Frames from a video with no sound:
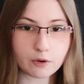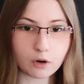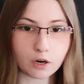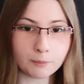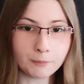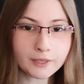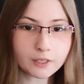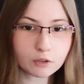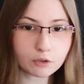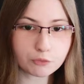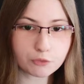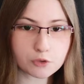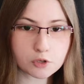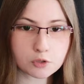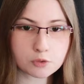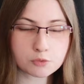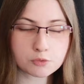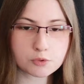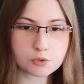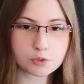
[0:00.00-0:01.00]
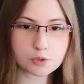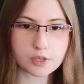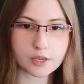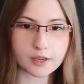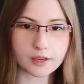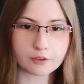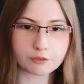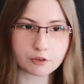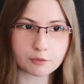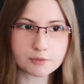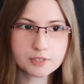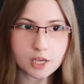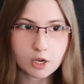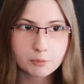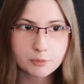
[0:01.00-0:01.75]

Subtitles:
microphones from Sound.